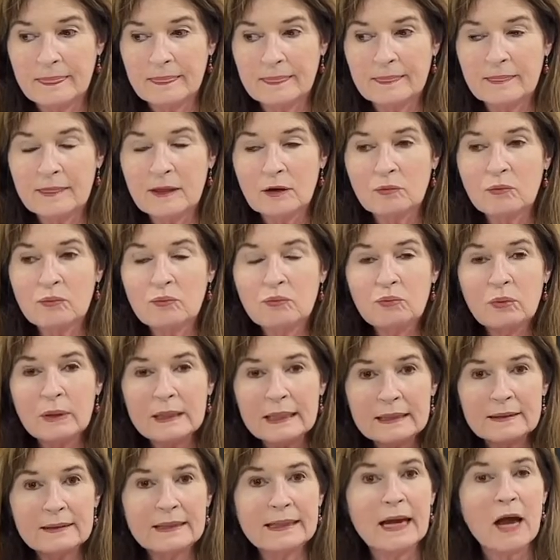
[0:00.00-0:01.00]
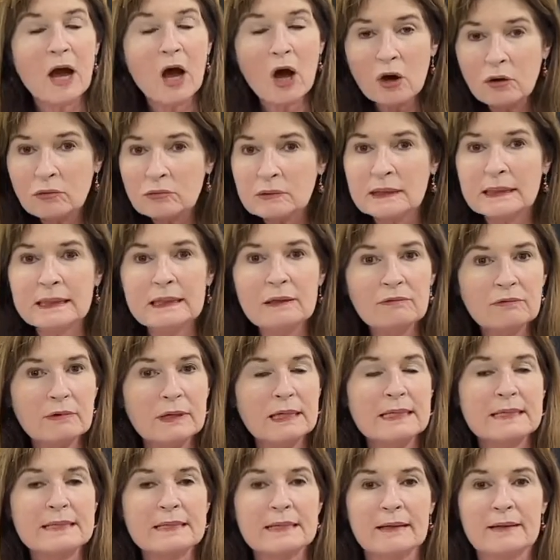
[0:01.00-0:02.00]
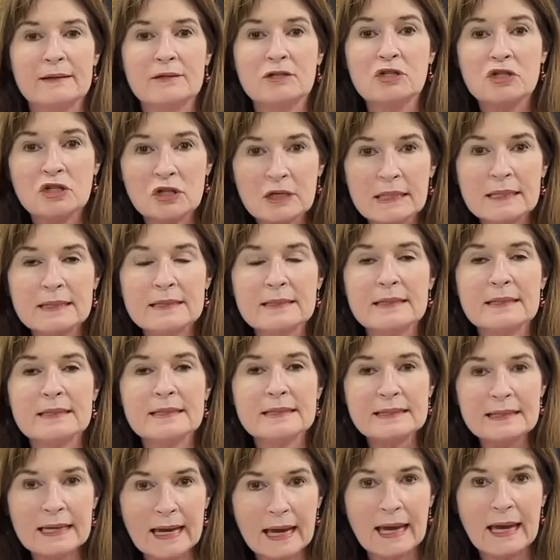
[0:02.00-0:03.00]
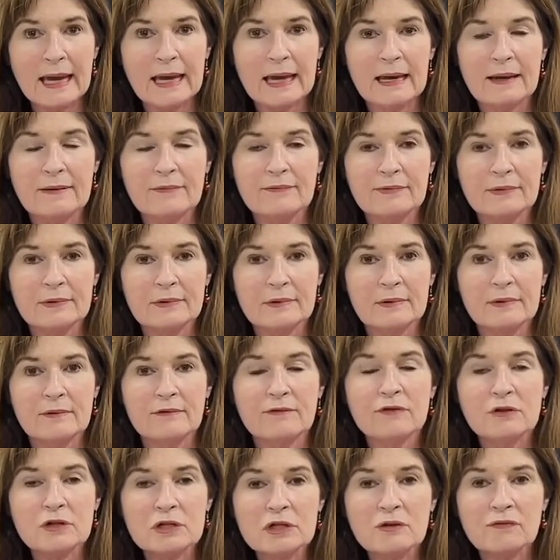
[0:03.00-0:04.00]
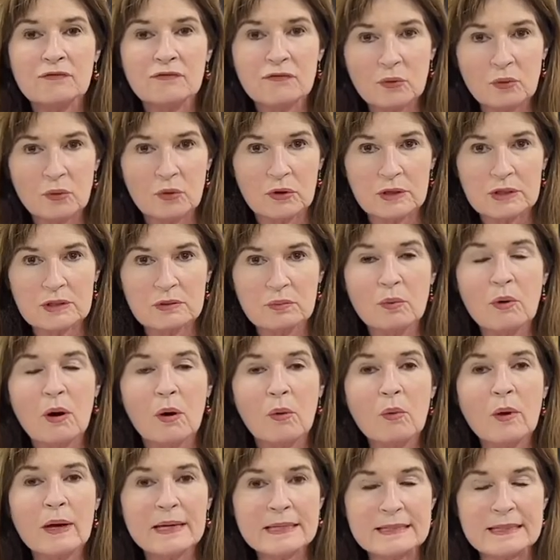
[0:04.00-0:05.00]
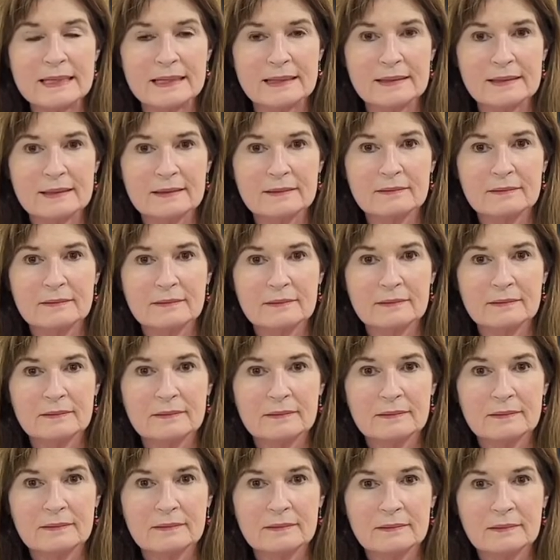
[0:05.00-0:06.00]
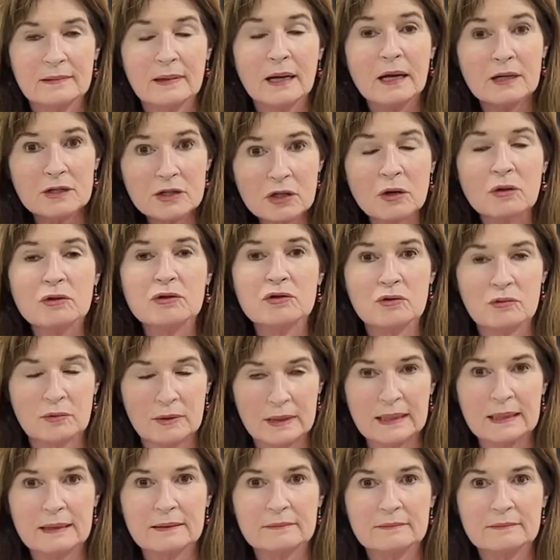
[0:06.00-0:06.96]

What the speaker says: the only reason Jesus gave for divorce, what was it? Adultery.